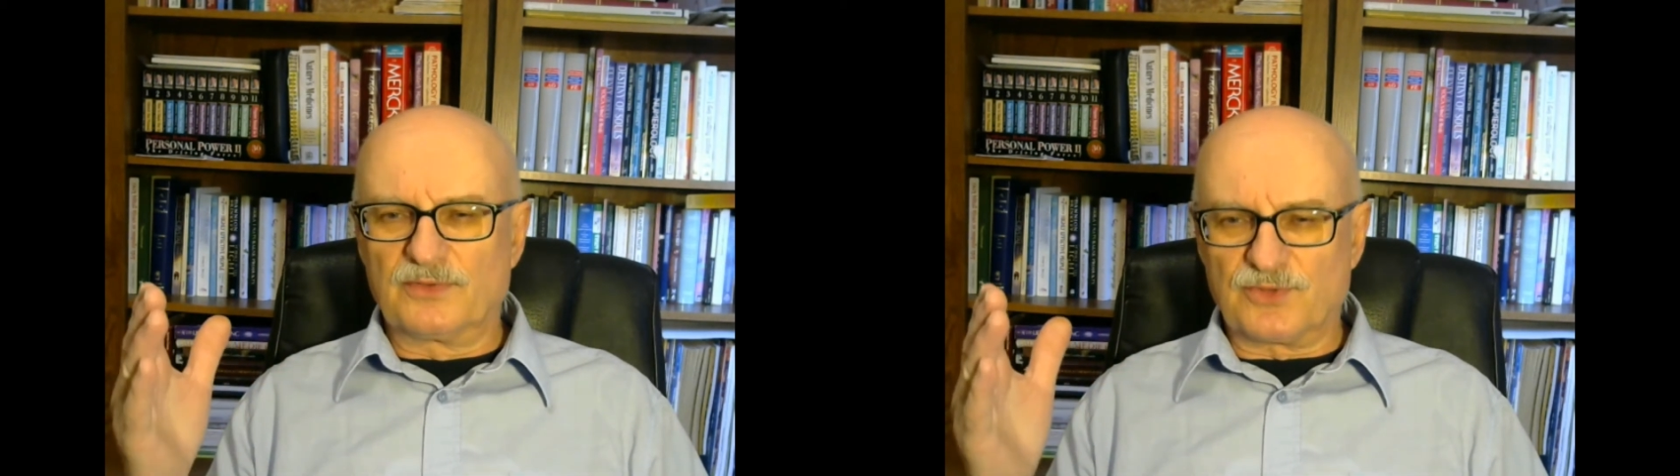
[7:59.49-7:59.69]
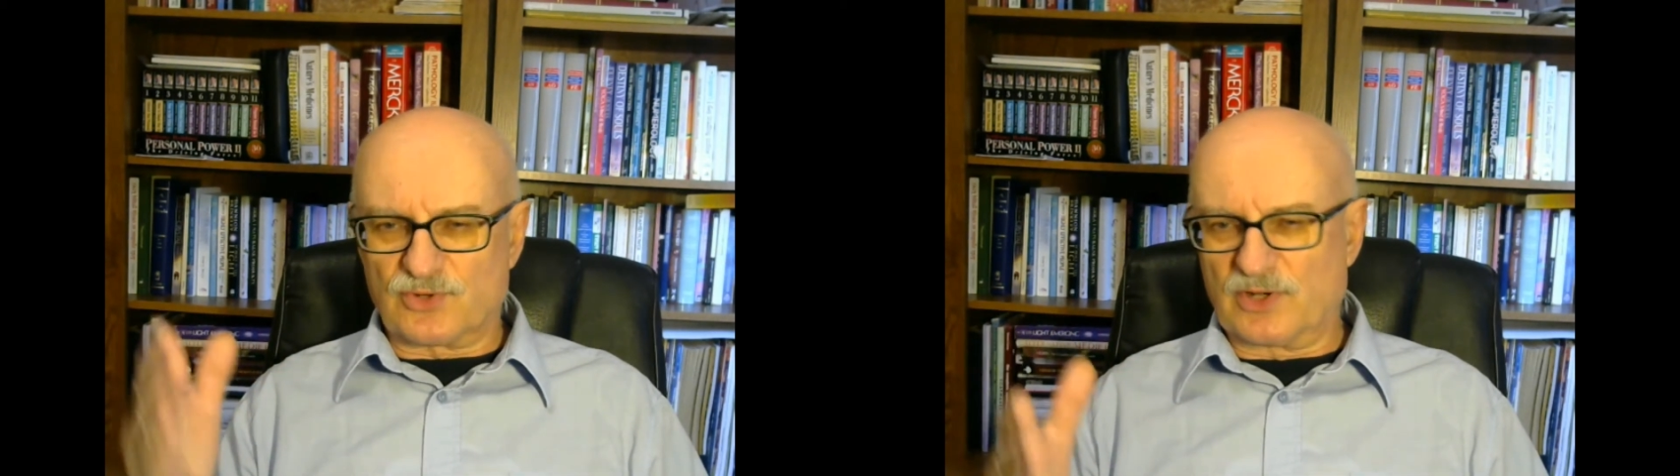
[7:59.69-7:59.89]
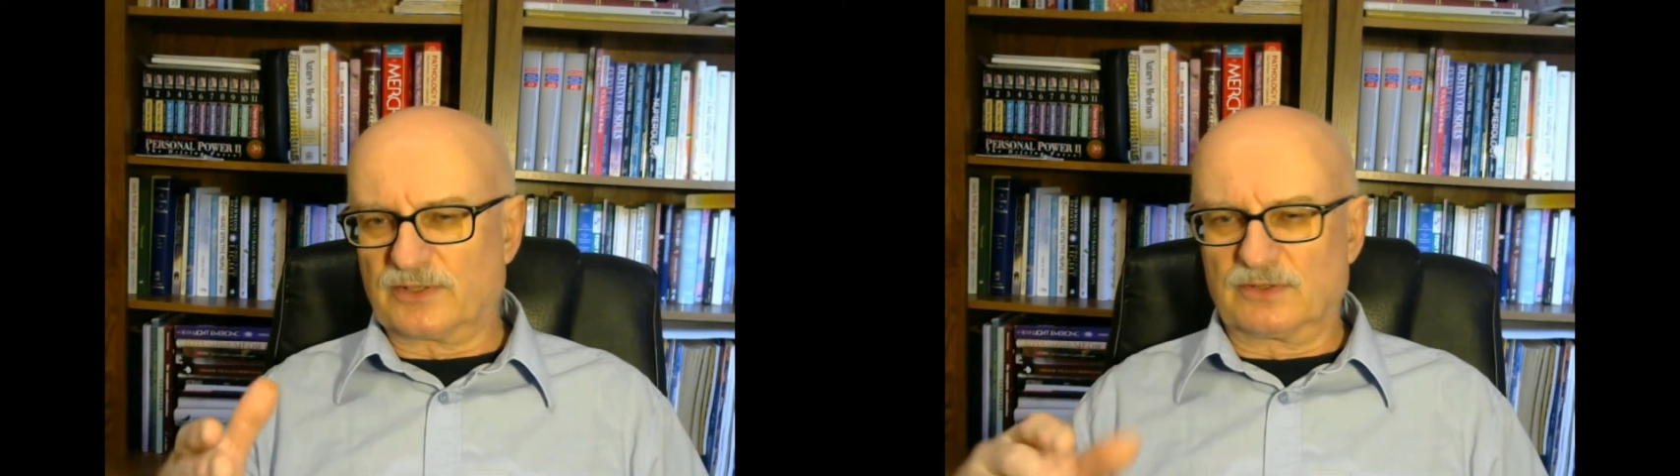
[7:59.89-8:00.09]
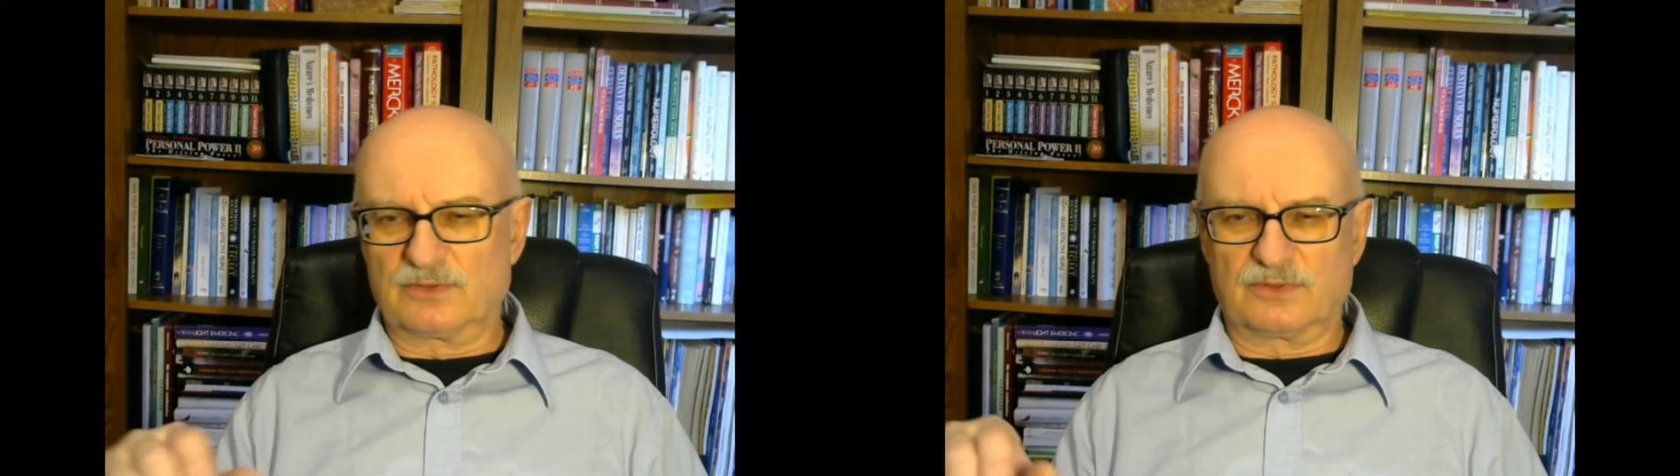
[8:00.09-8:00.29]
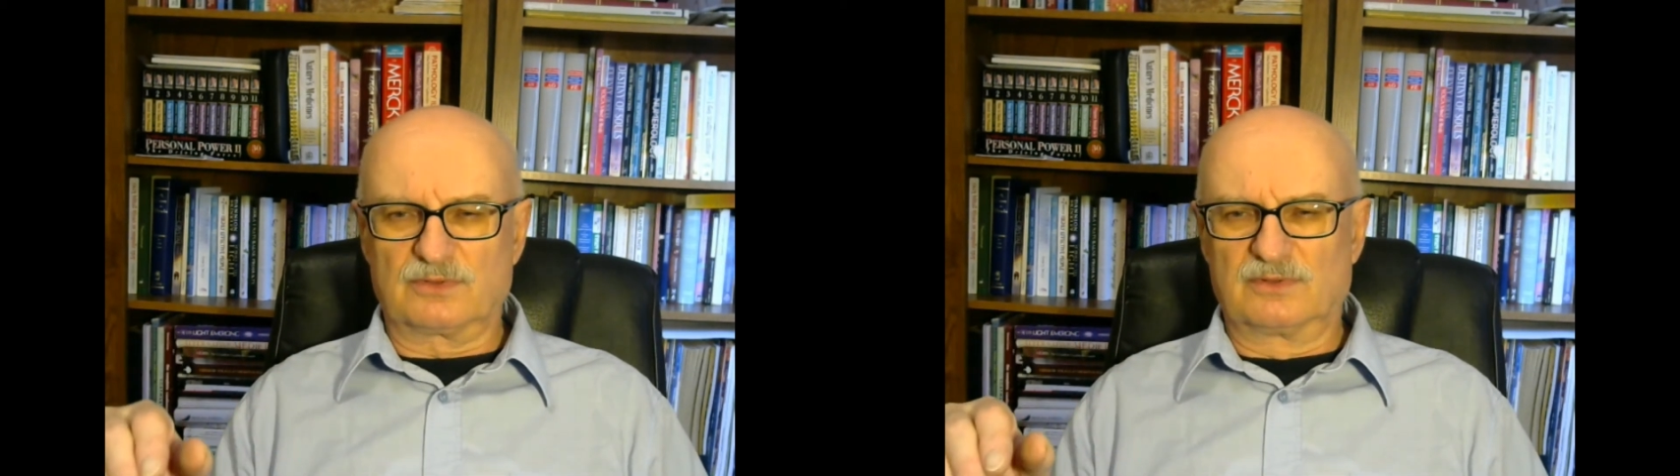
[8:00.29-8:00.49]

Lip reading: threat to you,